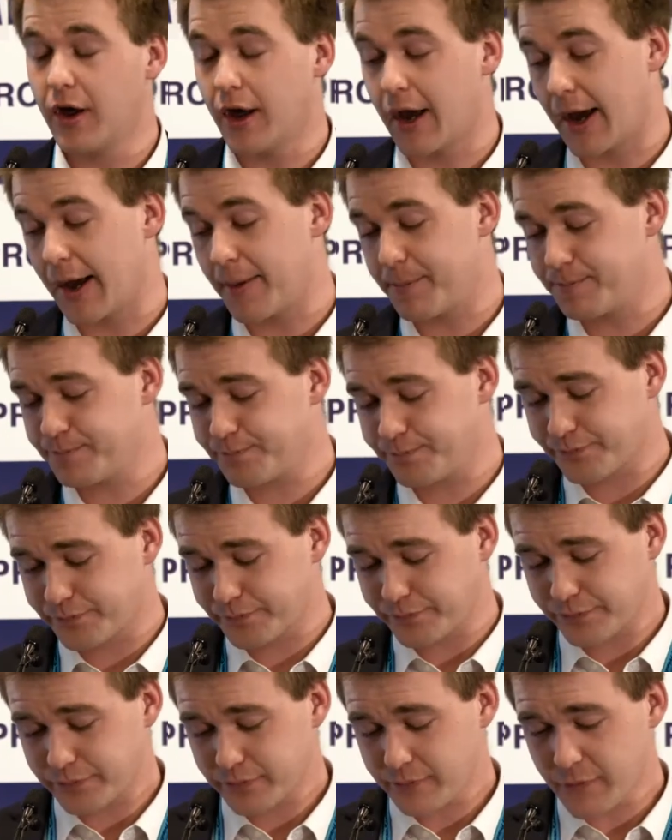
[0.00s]
Um,
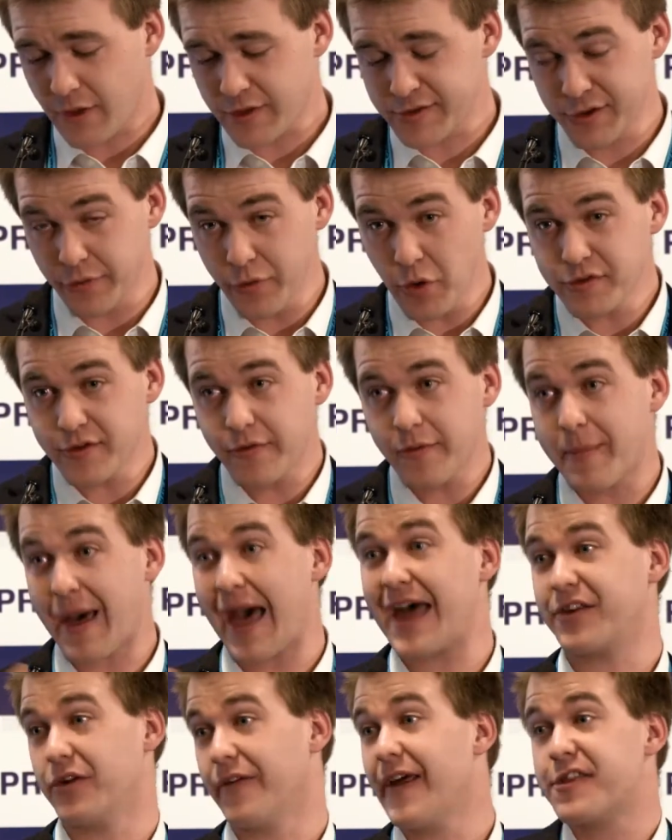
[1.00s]
so those are the
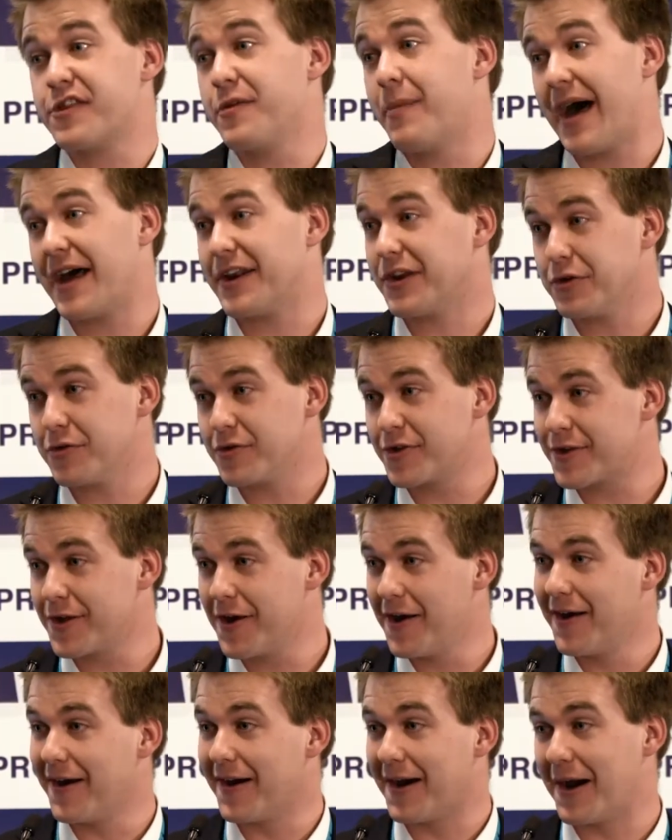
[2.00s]
bad. That's the bad news.
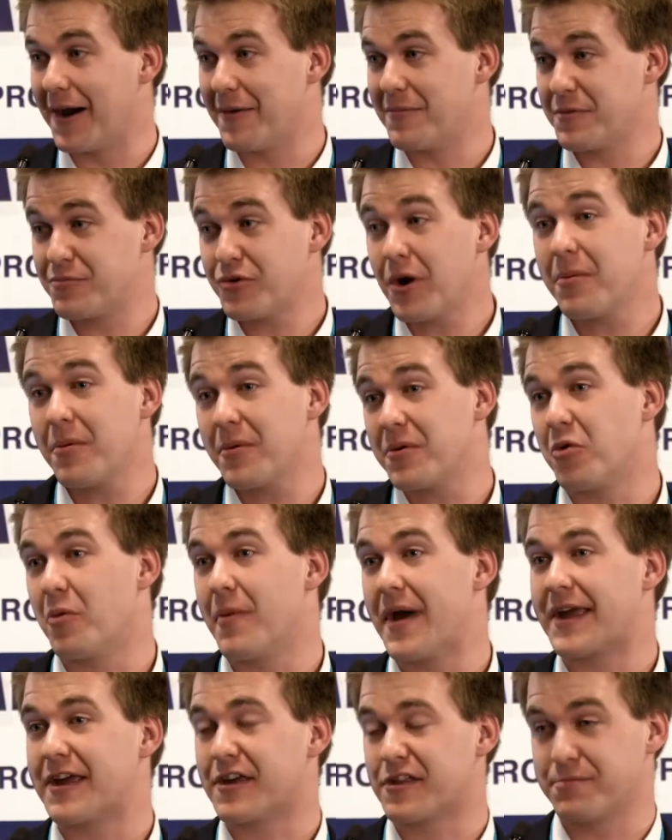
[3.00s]
Um, it probably will
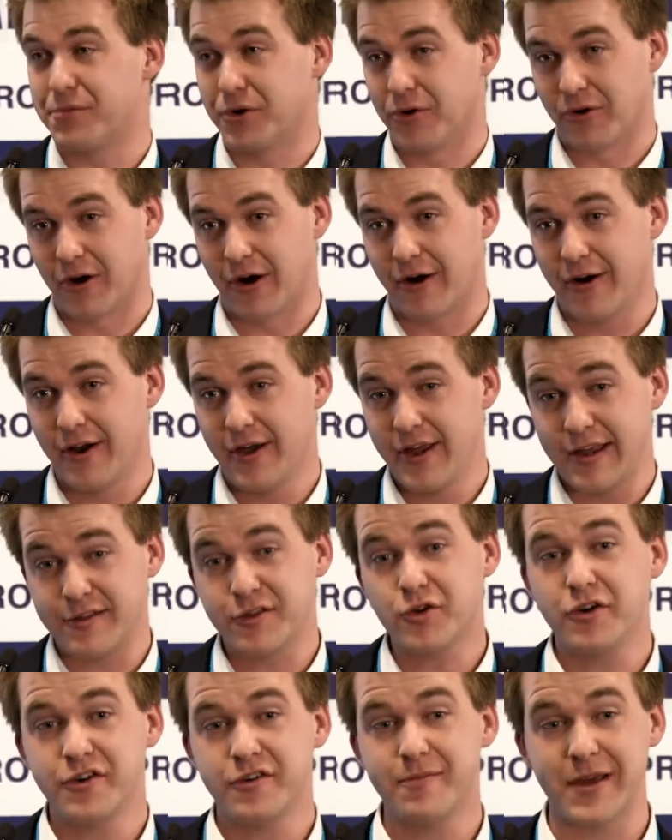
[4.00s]
make us poorer. It's
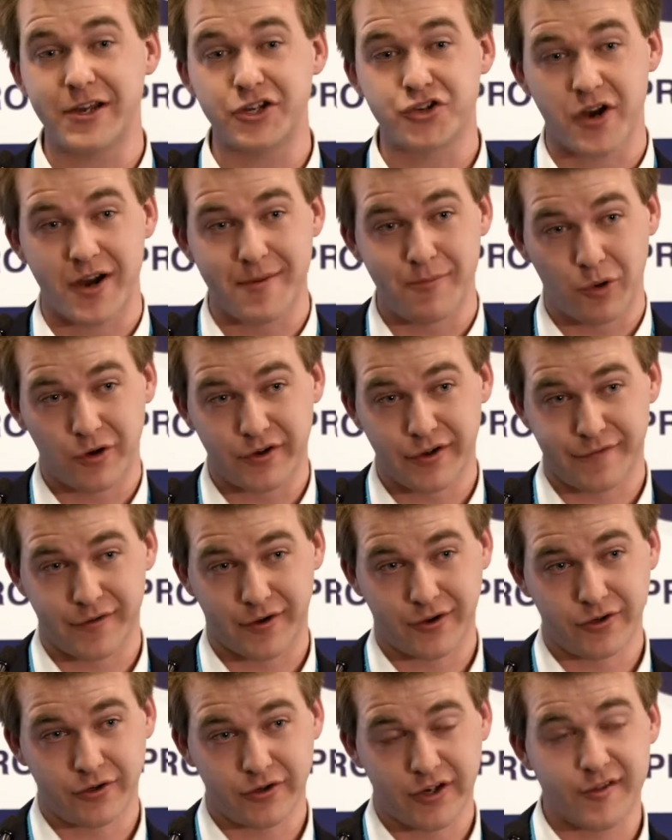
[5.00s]
going to make trade more
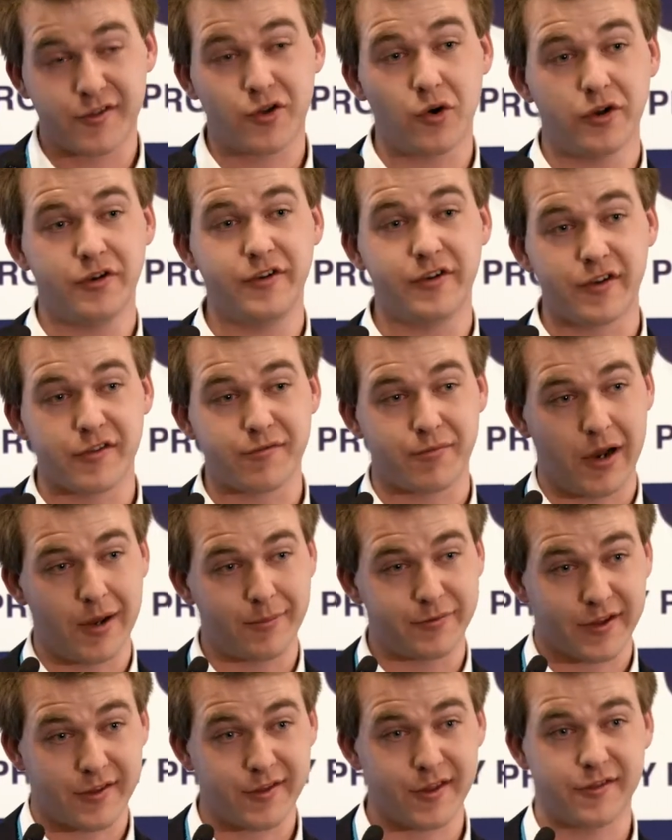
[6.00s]
difficult. It's going to
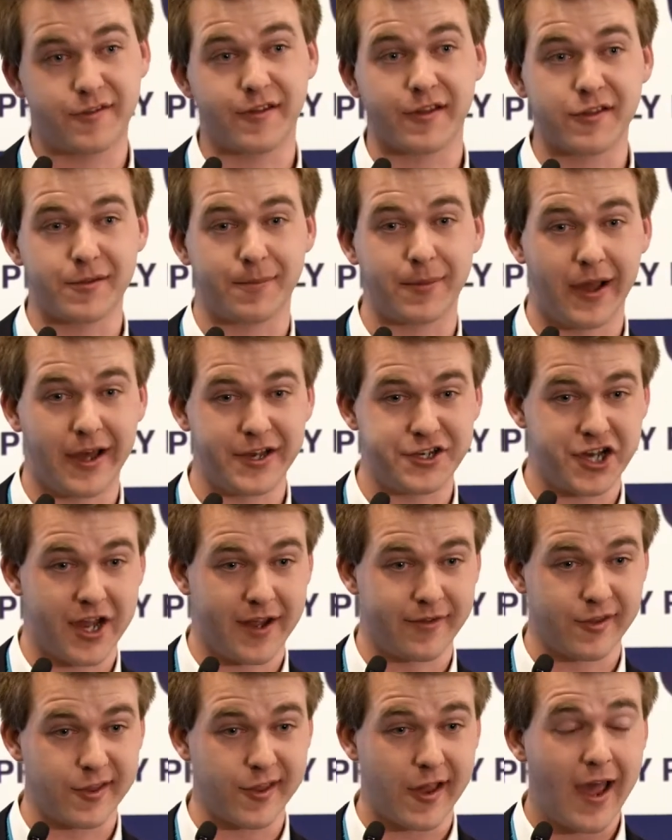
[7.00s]
disrupt existing supply
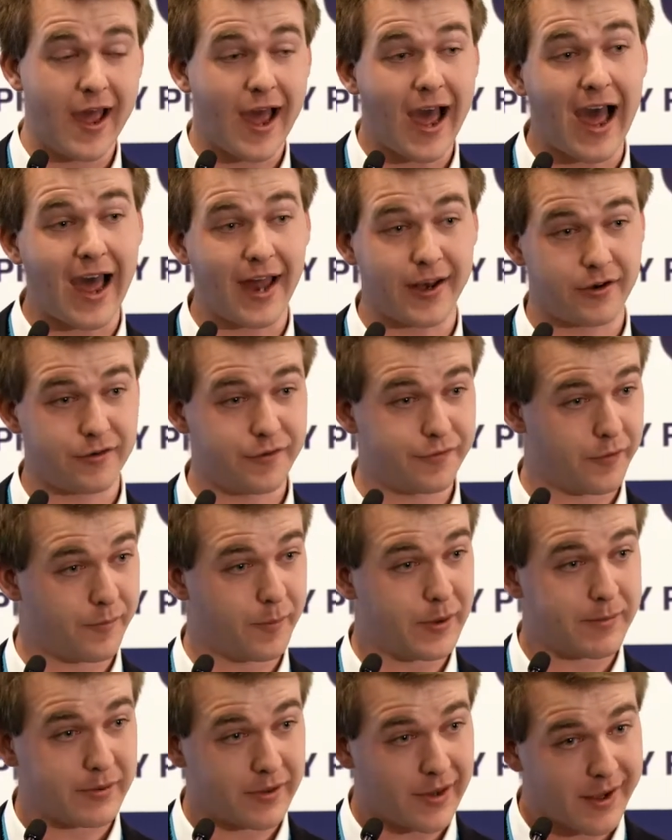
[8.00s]
chains, and for
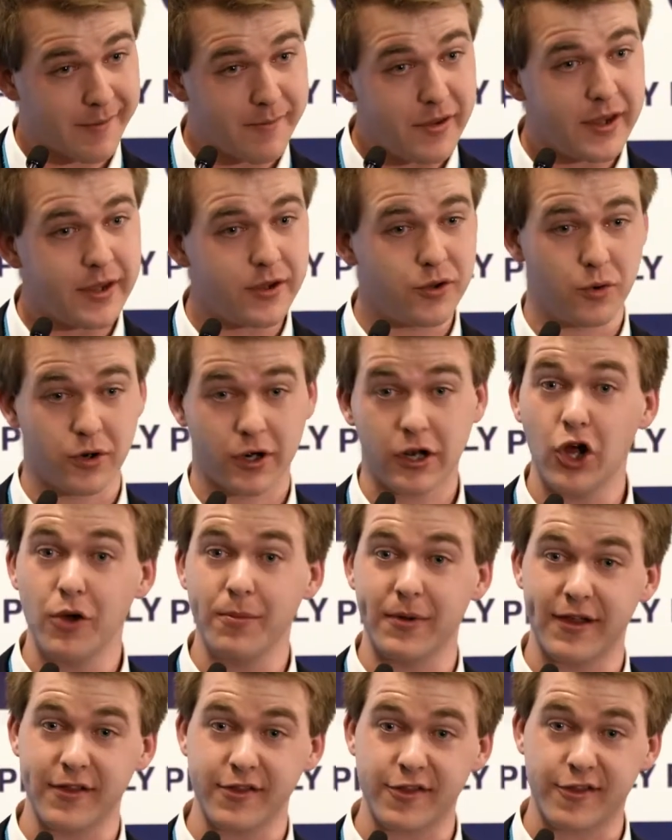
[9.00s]
people like me who are
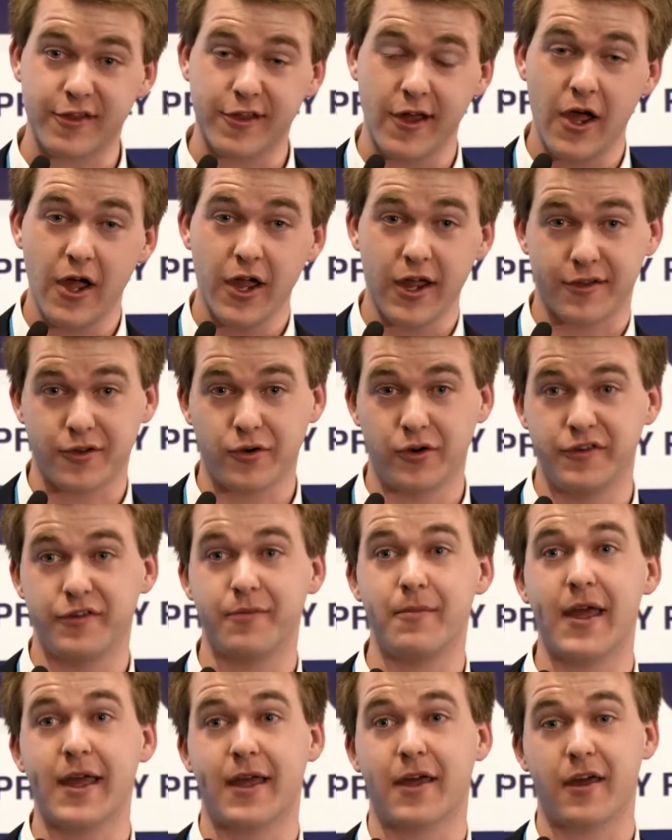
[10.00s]
globalists, it's going
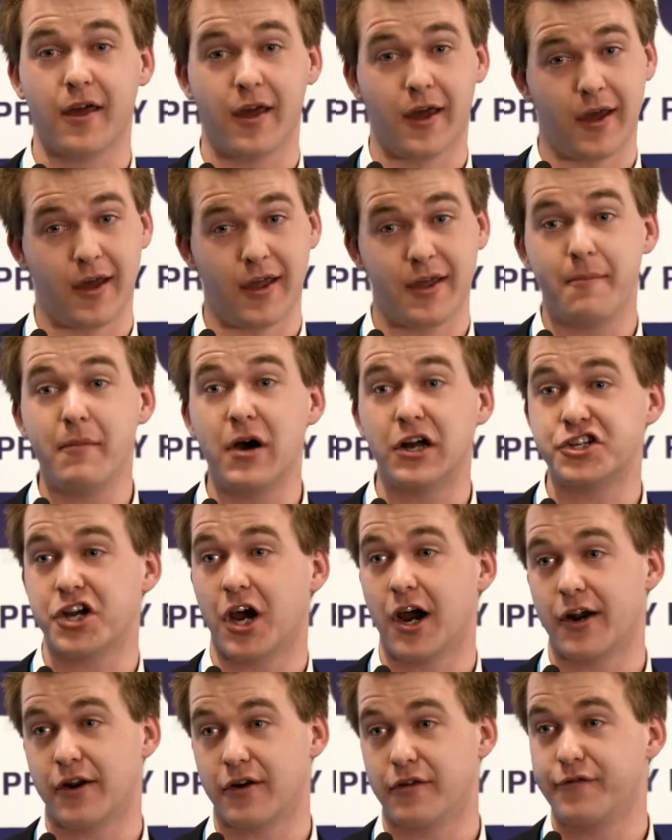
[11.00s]
to make uh, it much
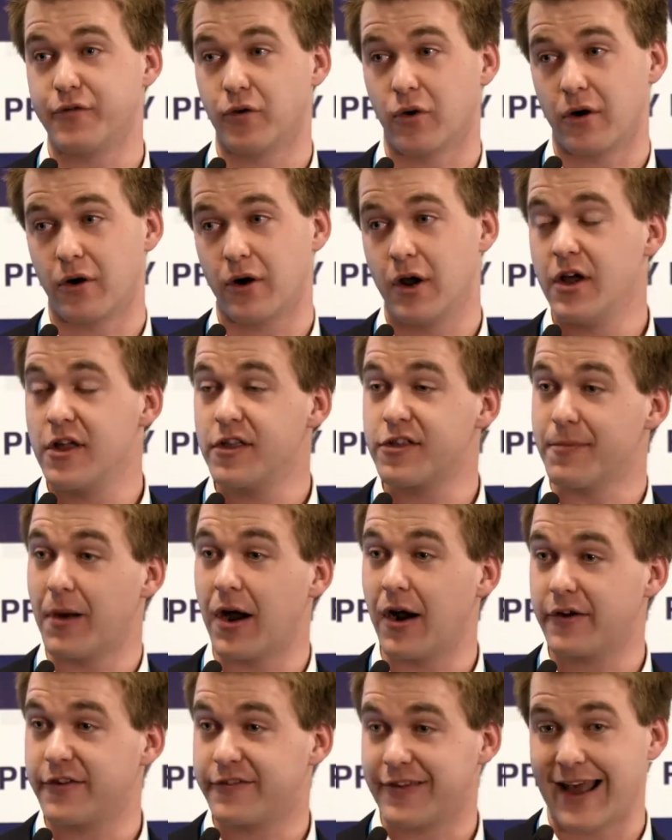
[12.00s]
harder for
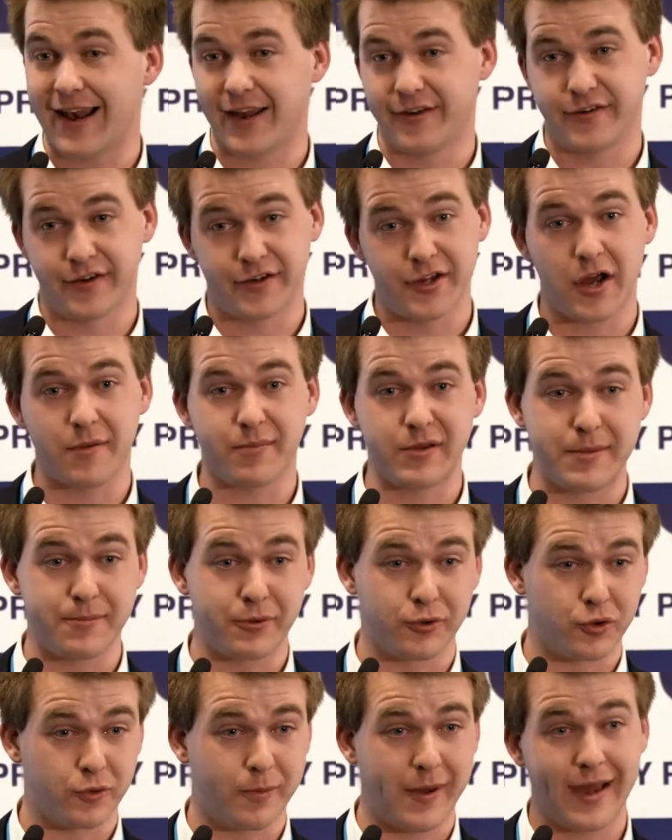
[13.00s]
smart, talented young
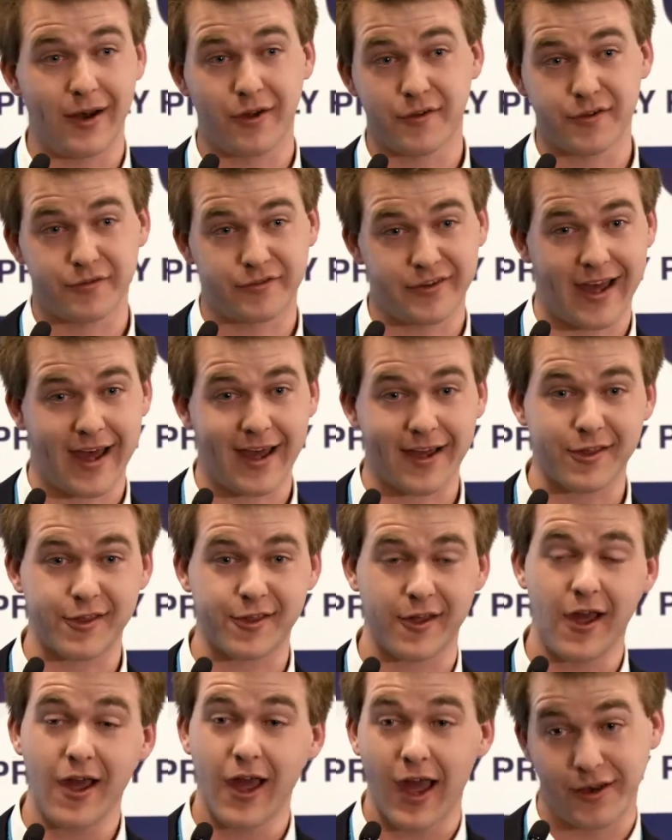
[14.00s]
people who pay lots of
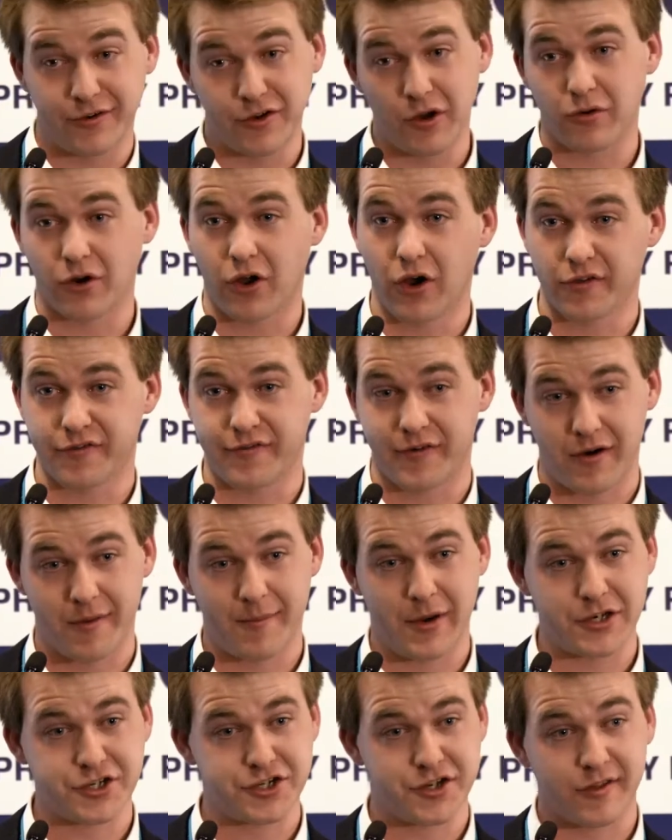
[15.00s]
tax and don't cost very
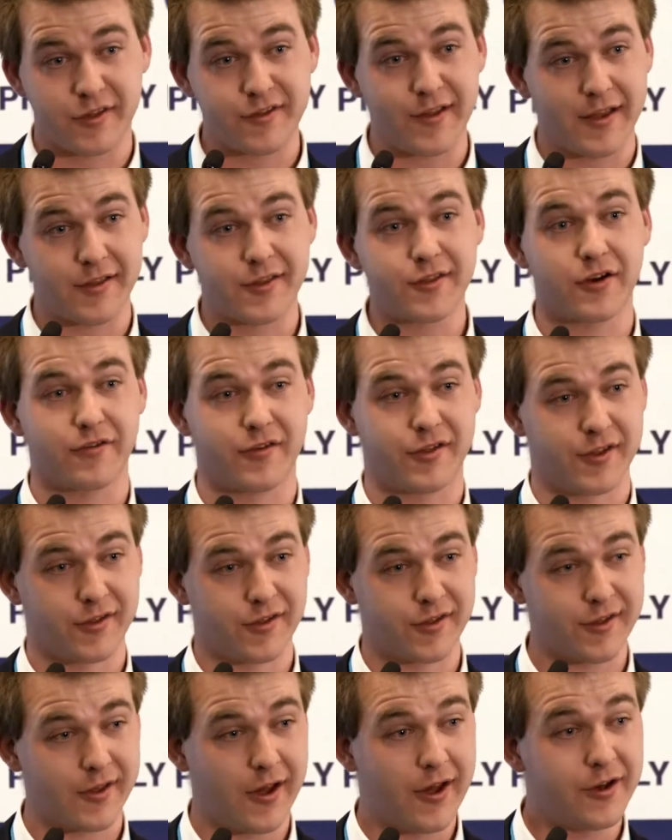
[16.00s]
much in state
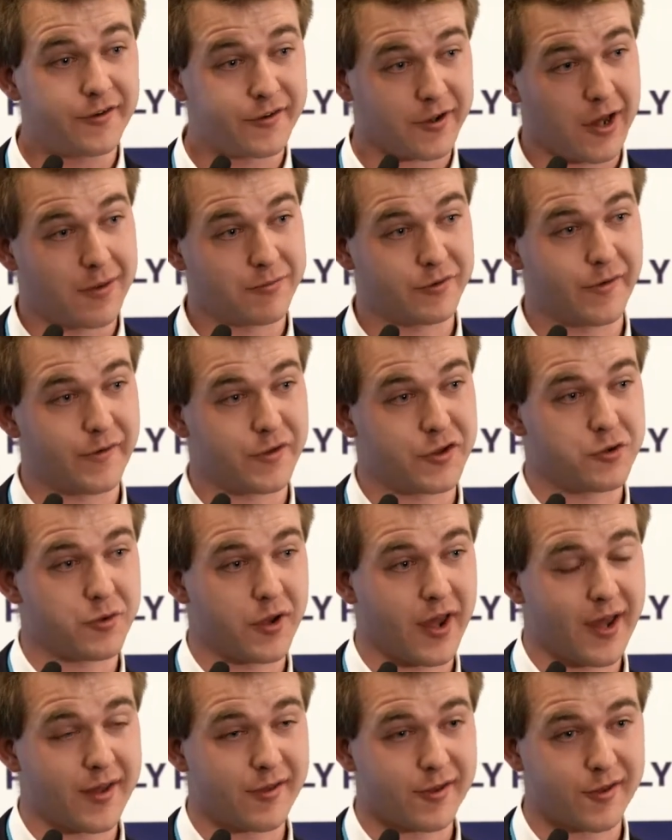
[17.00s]
services to come to the
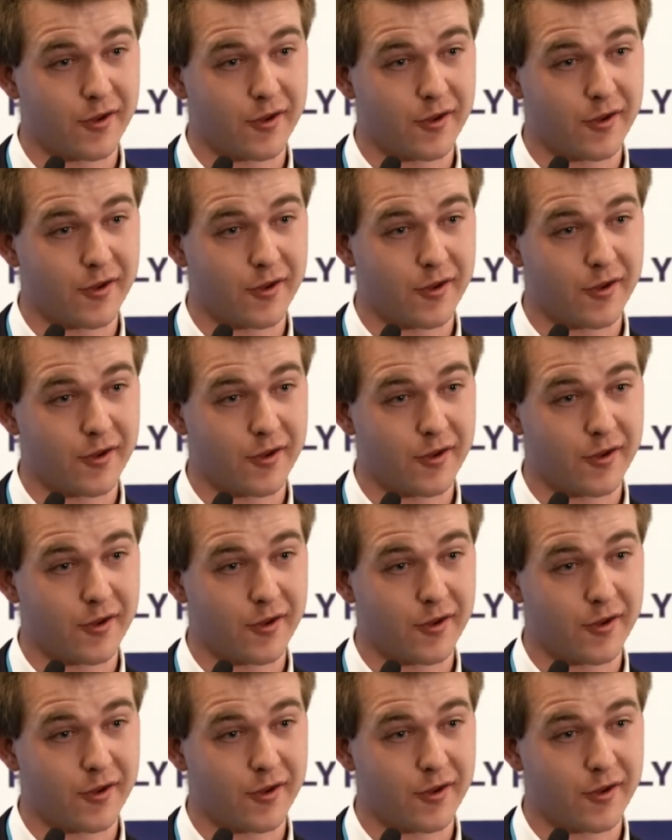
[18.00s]
UK.